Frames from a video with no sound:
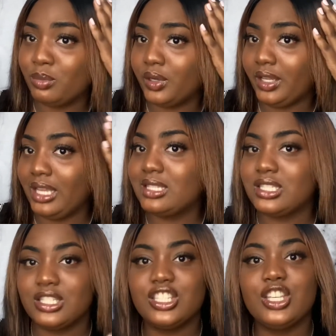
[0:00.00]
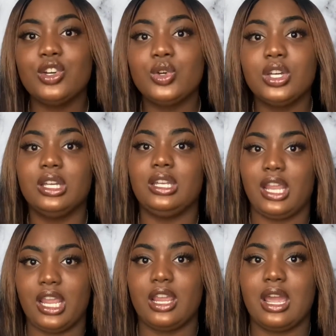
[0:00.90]
but it's still good
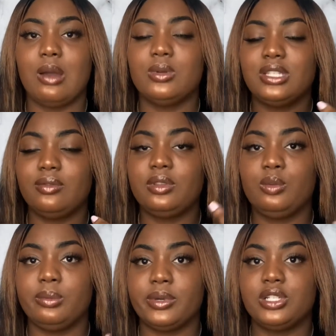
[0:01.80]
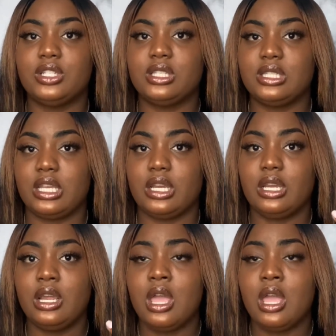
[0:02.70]
hair. I will definitely repurchase this hair.